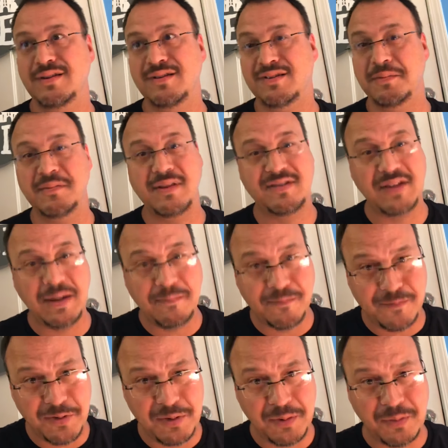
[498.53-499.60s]
some of the same
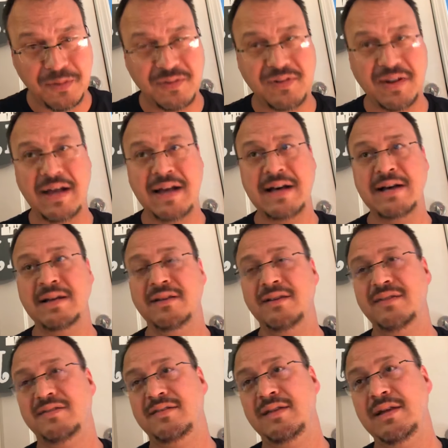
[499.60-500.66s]
foods.
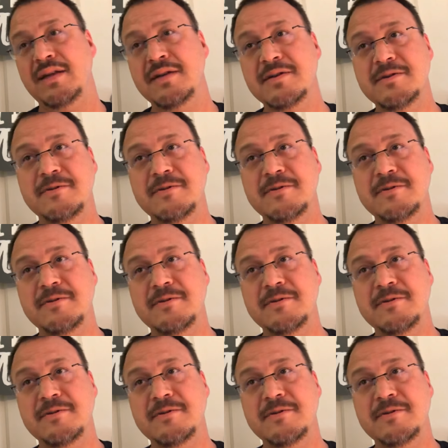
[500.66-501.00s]
Let's see.